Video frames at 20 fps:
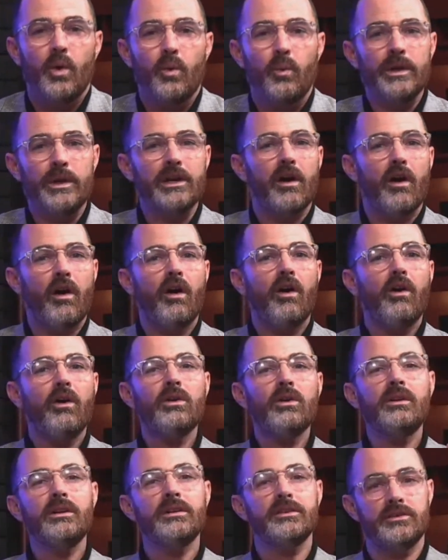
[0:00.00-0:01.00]
We
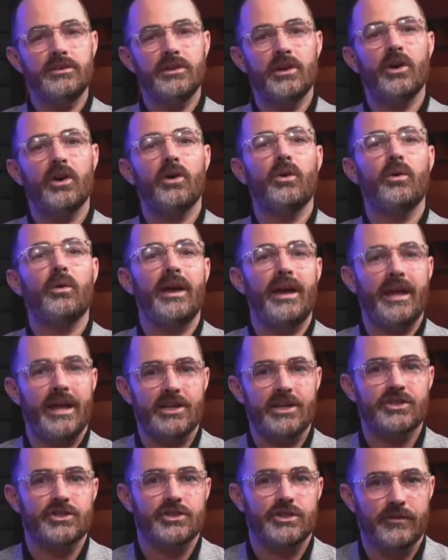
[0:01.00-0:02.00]
all know
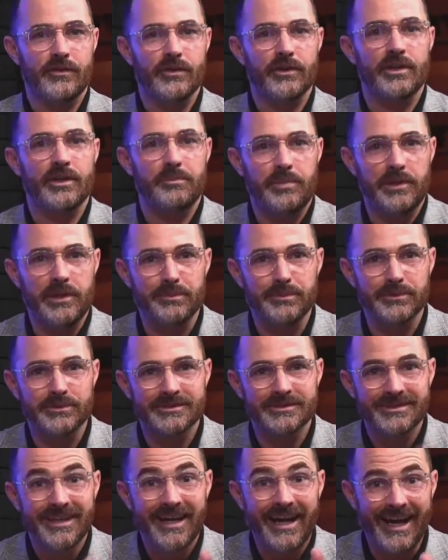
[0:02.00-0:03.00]
extroverted
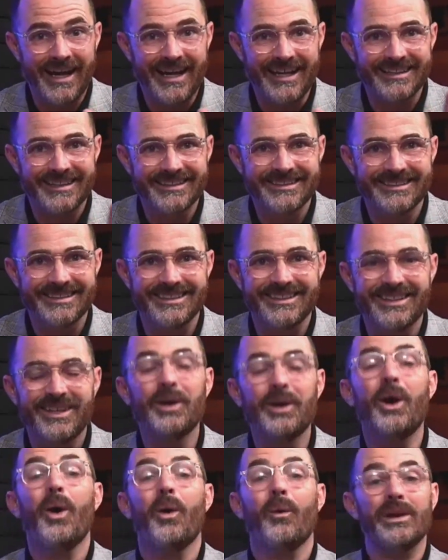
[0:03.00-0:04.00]
people. Hi.
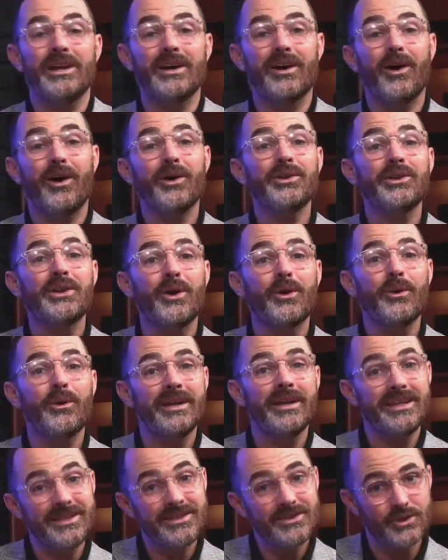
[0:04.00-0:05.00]
We all
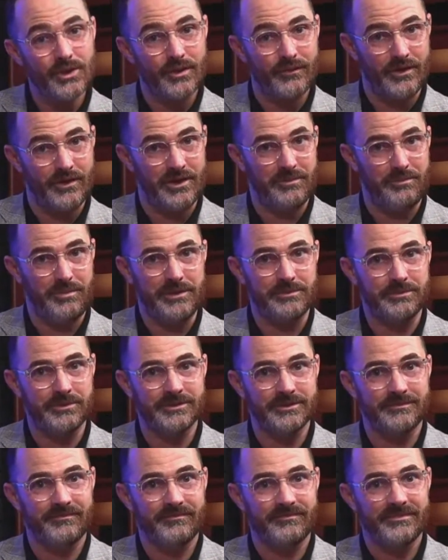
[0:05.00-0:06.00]
know introverted
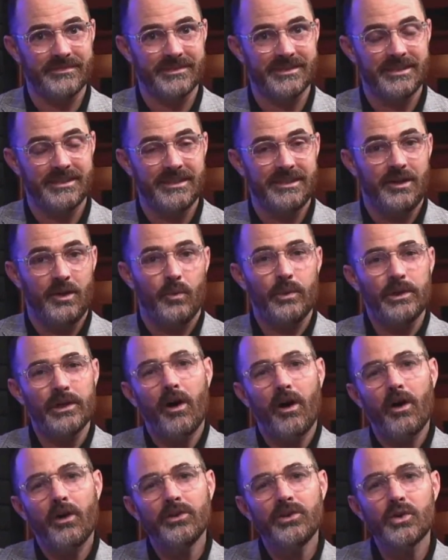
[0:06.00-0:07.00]
people. We
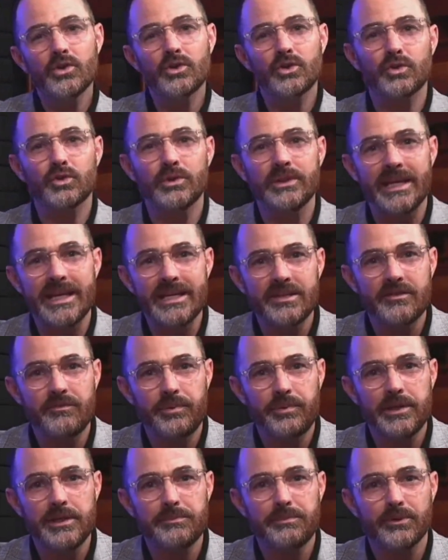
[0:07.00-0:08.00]
all know creative
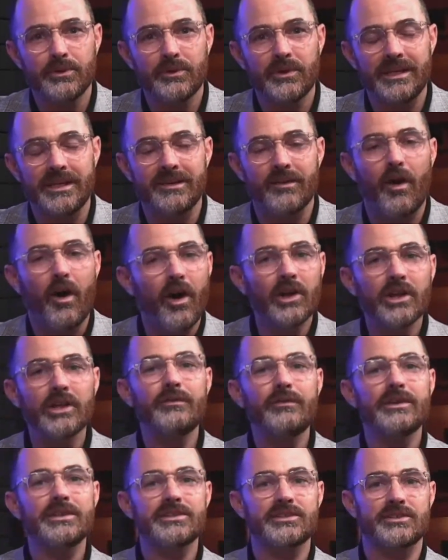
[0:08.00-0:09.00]
people, and all
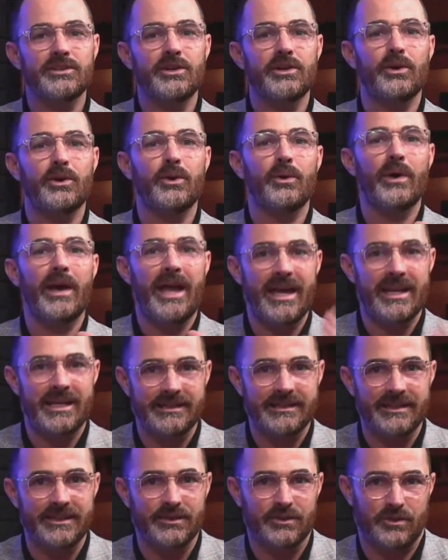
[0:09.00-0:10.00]
of us know
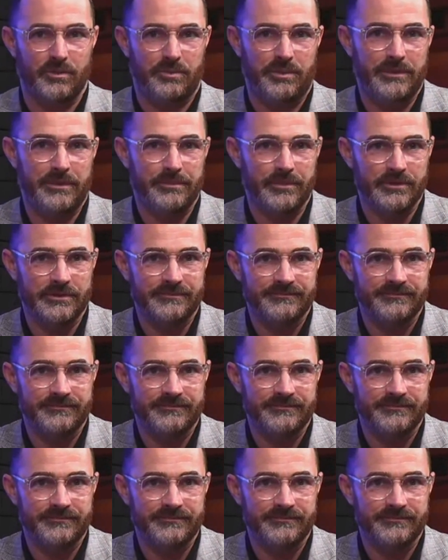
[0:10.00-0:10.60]
analytical people.